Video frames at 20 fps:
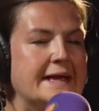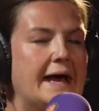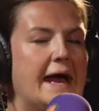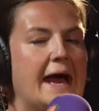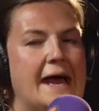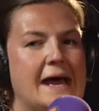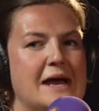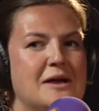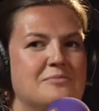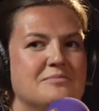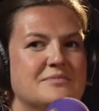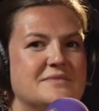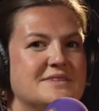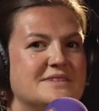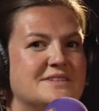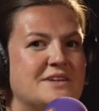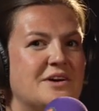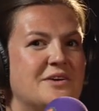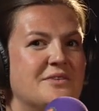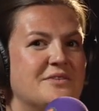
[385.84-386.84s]
Um,
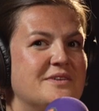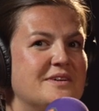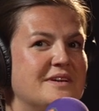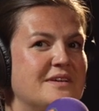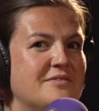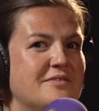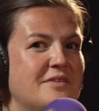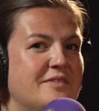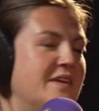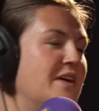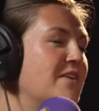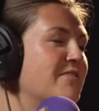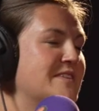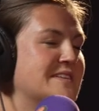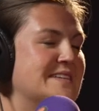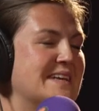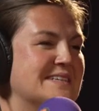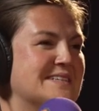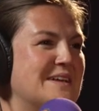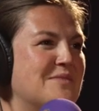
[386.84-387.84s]
so the
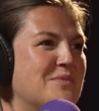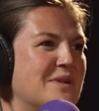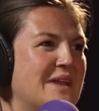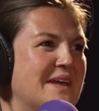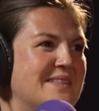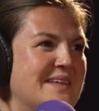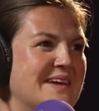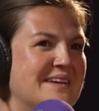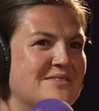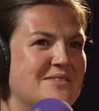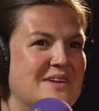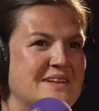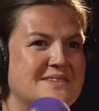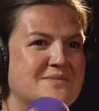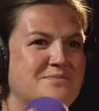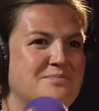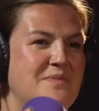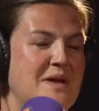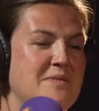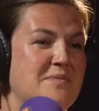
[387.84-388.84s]
obvious example I think is
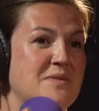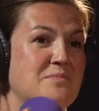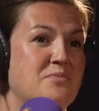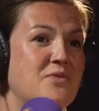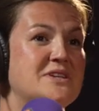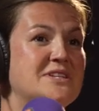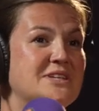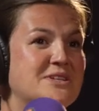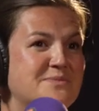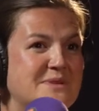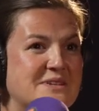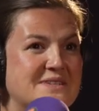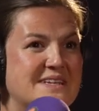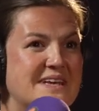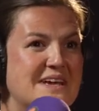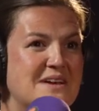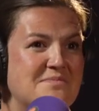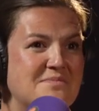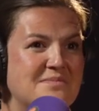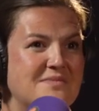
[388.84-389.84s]
maybe the British
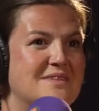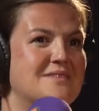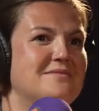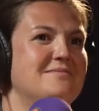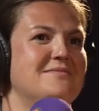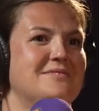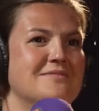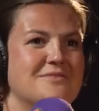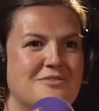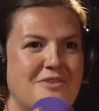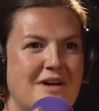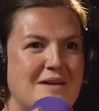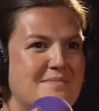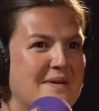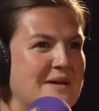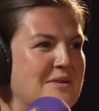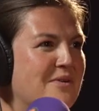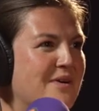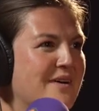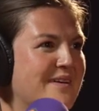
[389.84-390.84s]
Museum, the great
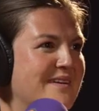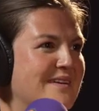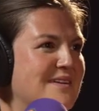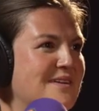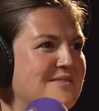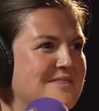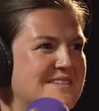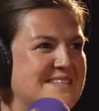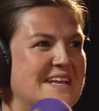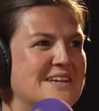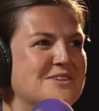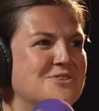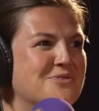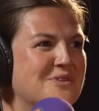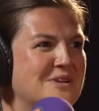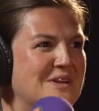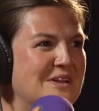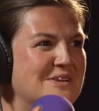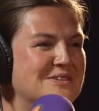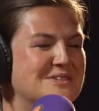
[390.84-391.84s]
big one in
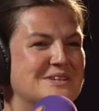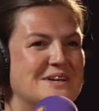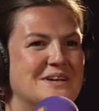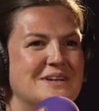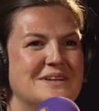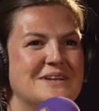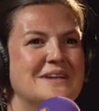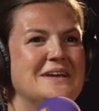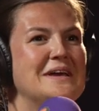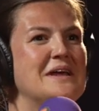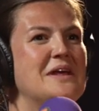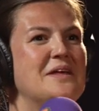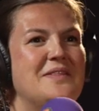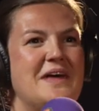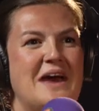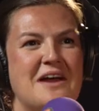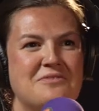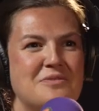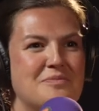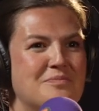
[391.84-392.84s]
central London
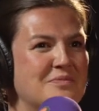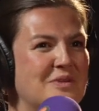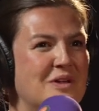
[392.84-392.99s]
that every,